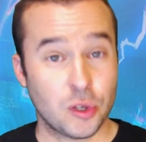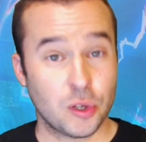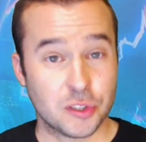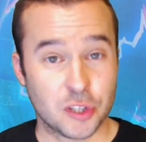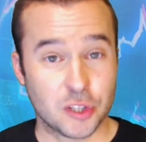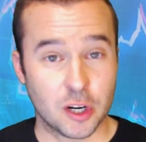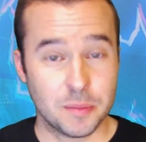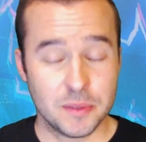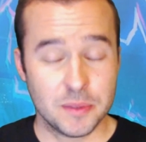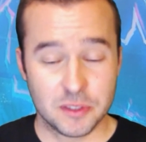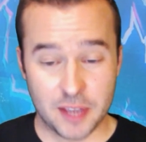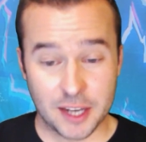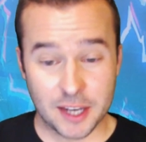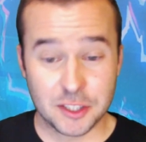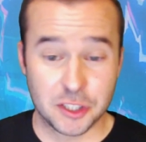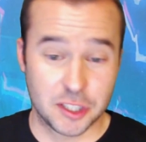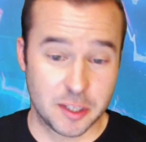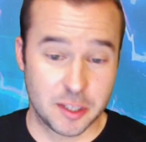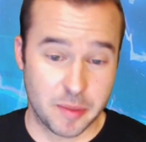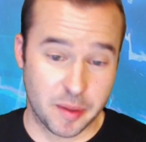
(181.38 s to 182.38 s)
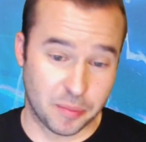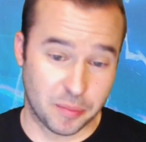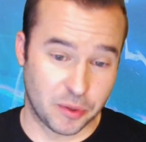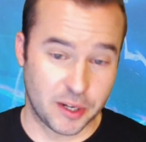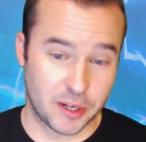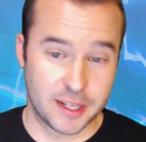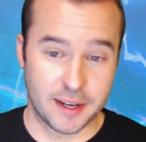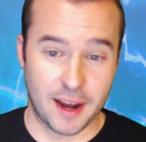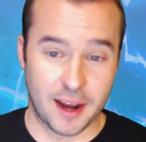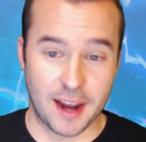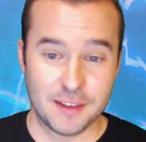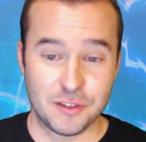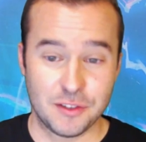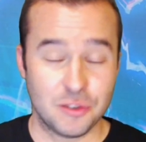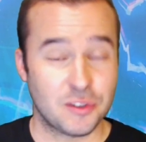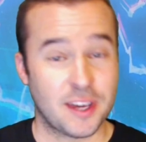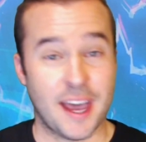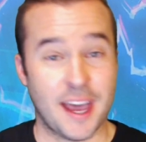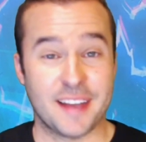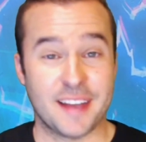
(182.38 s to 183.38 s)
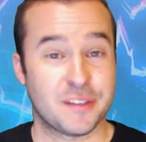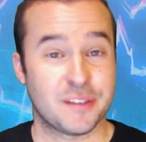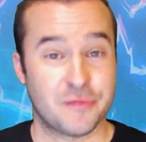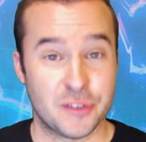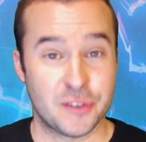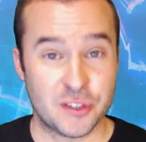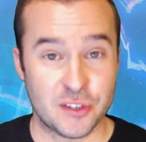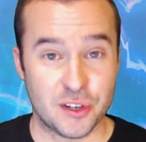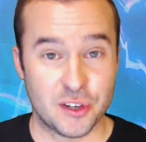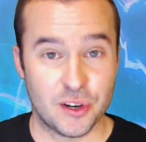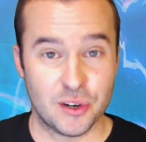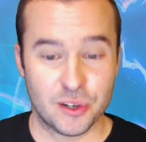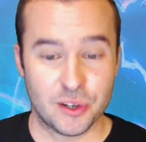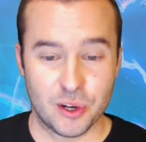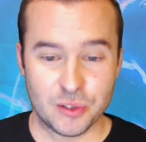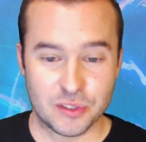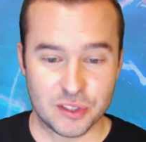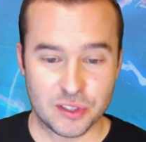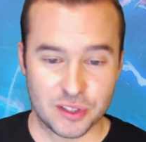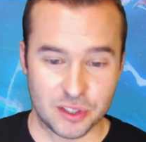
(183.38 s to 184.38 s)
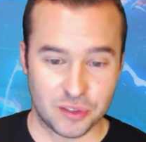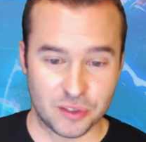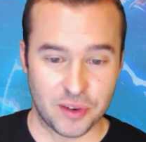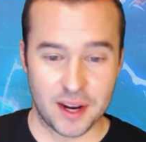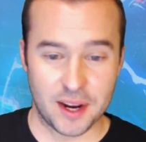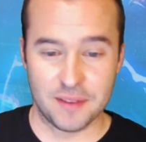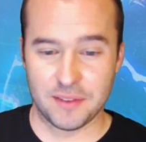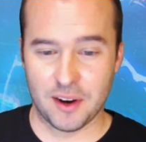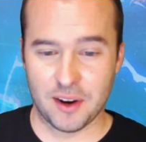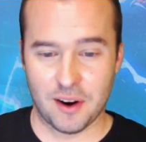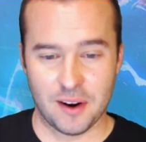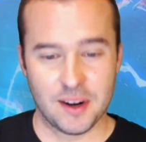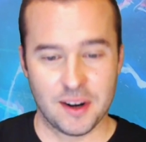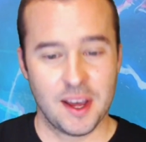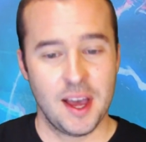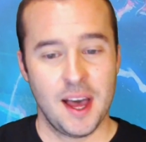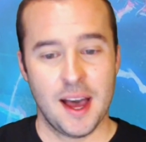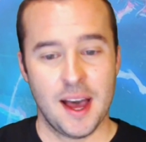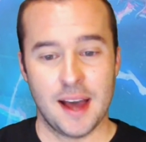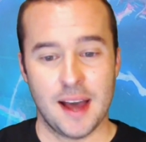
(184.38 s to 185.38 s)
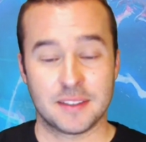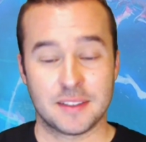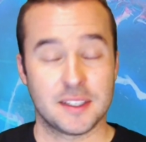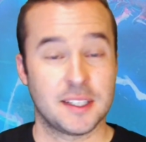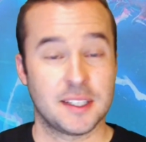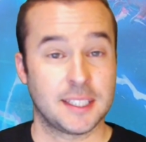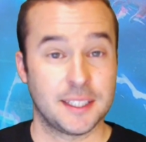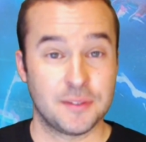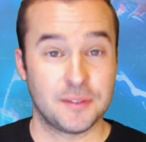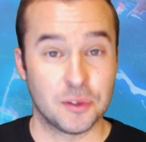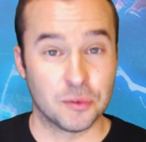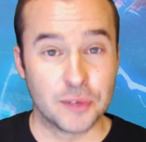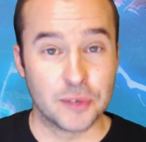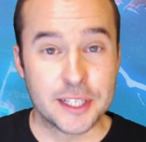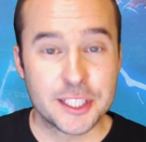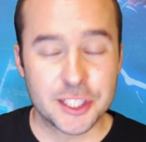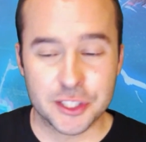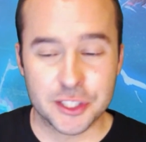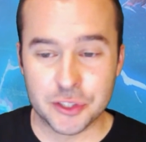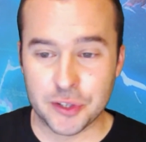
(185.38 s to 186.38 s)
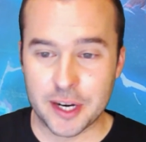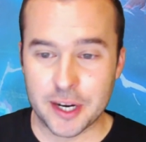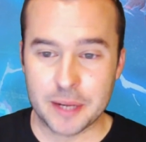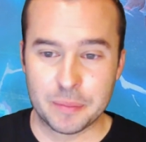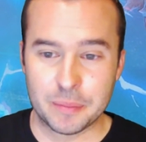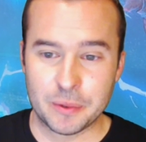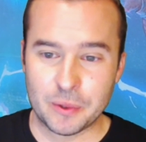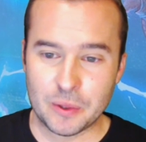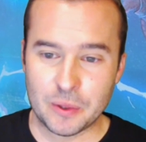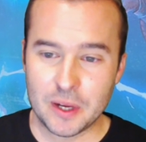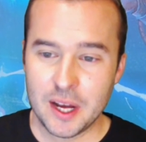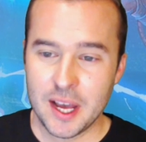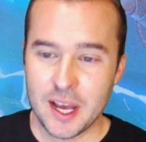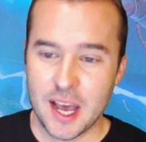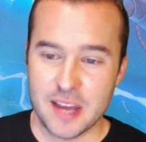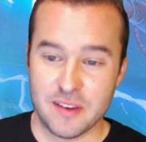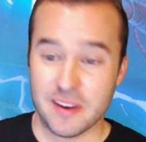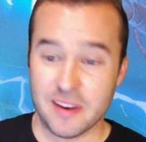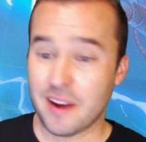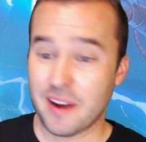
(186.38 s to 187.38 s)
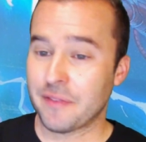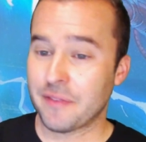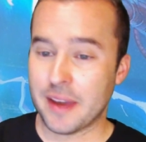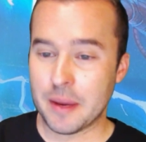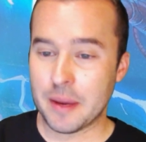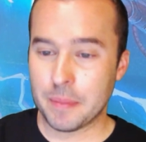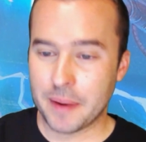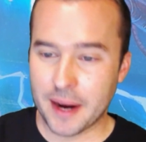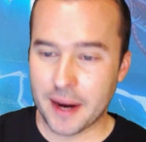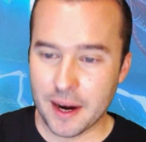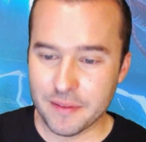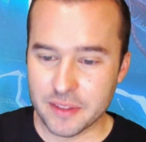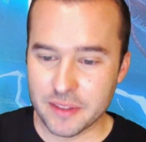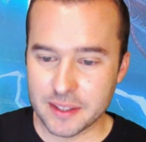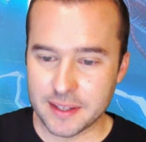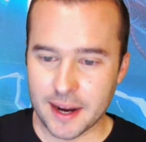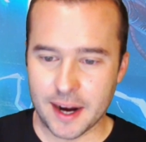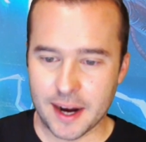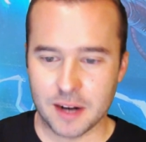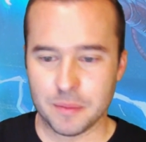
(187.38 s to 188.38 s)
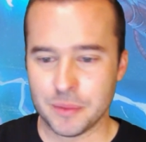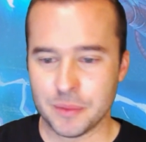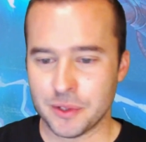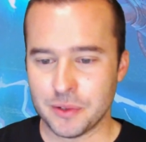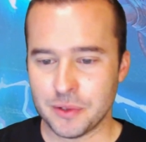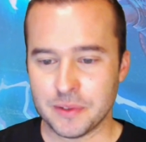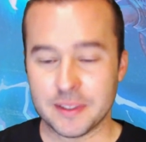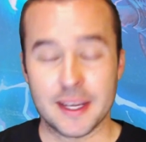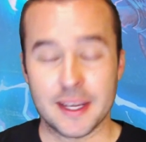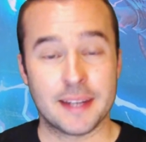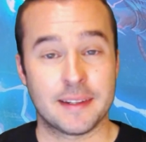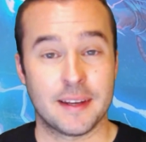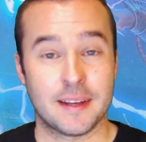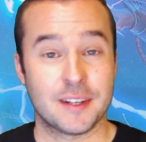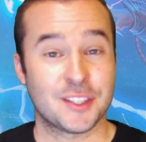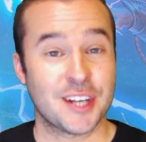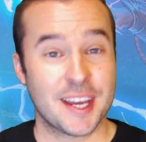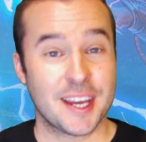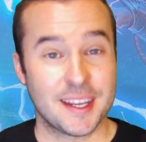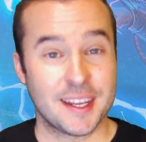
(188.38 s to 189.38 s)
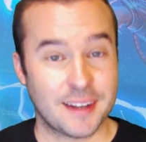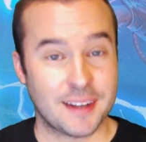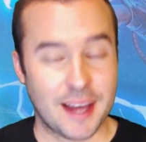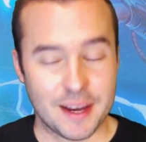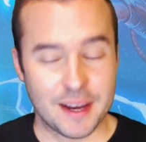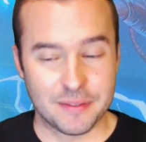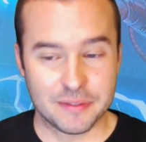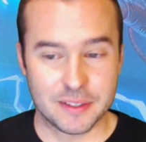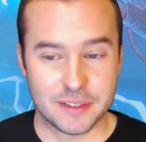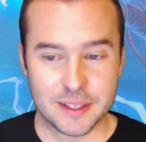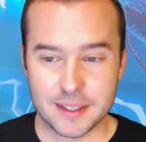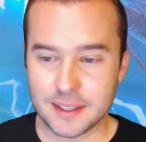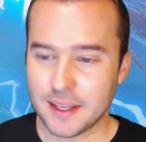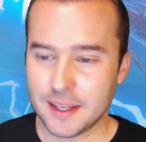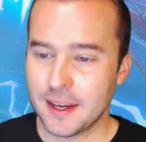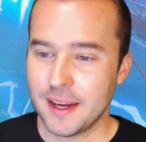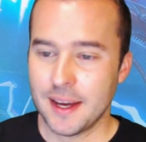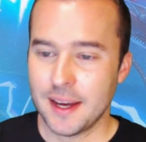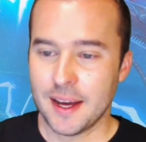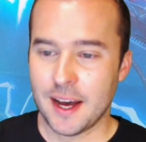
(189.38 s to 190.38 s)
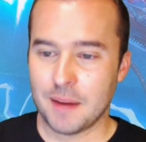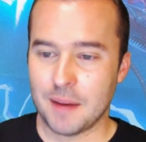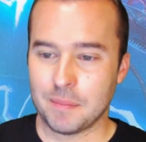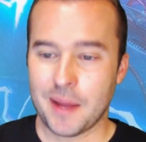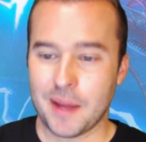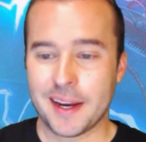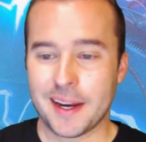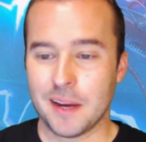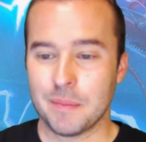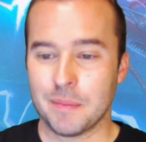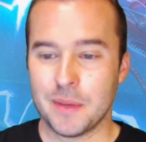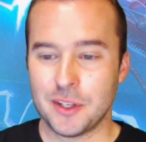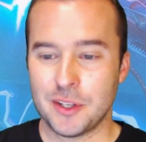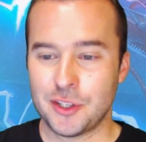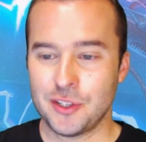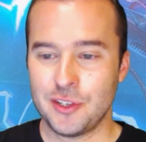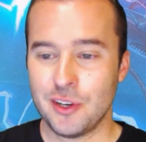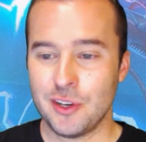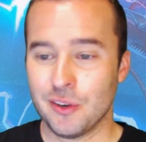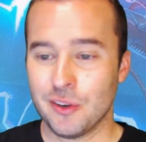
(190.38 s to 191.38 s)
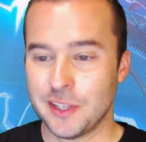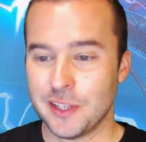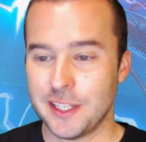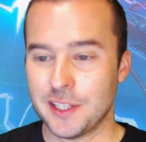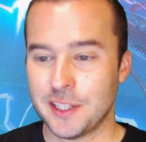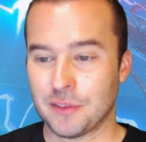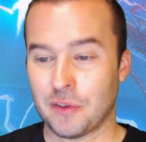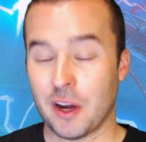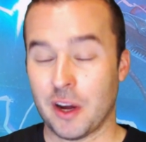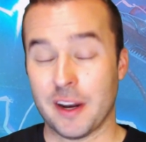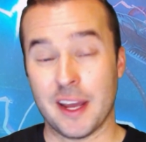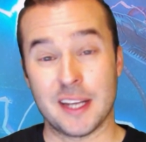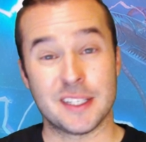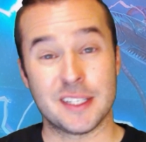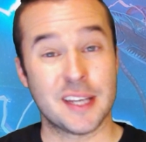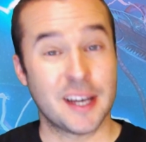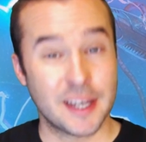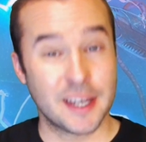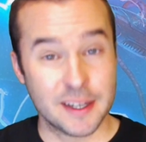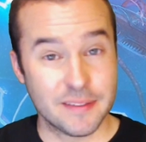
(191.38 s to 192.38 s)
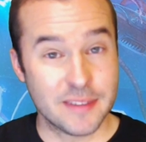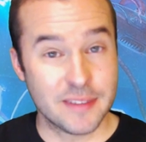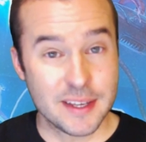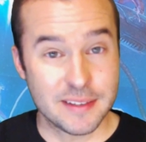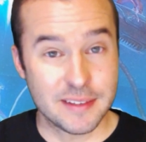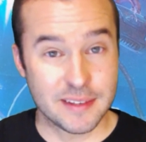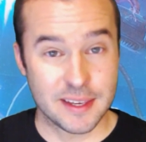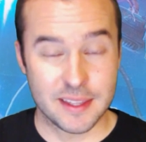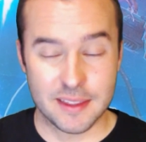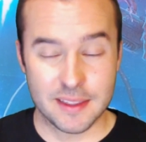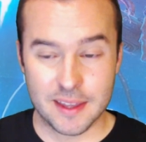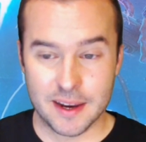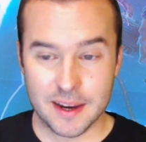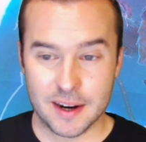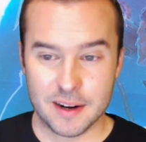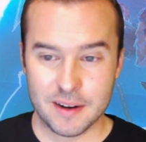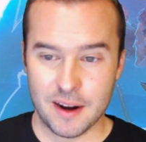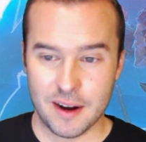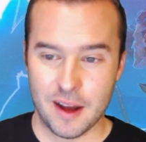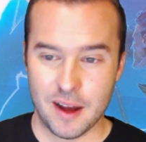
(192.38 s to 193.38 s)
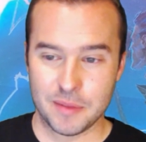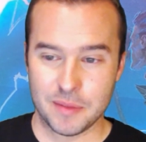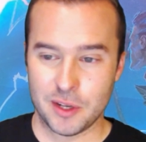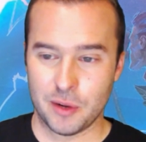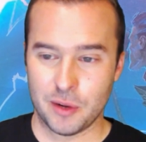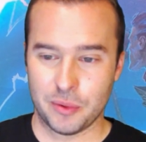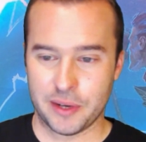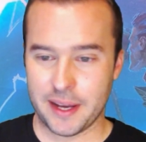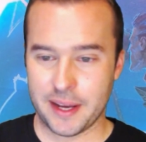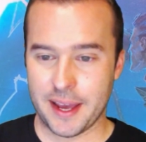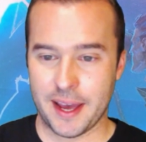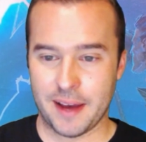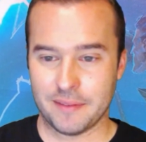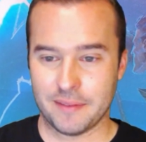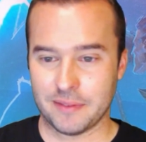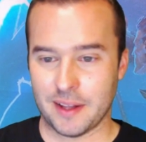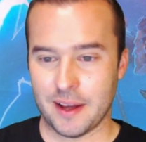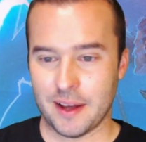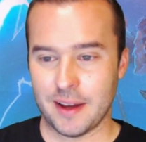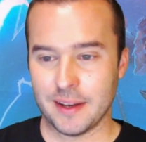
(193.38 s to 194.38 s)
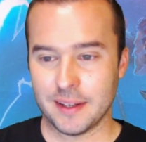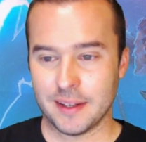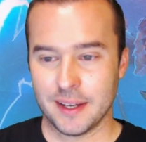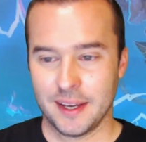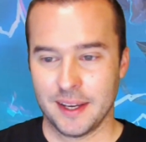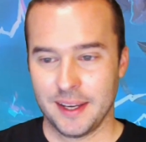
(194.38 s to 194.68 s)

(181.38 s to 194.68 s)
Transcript: Serpent's actually going to be pretty nice. You can cast it for 0, goes into the graveyard. It's going to give you Reach and Trample. And you got Vampire of the Dire Moon, Death Touch, and Lifelink. Like I mentioned, you don't need to run a ton of these in there. You don't want to have like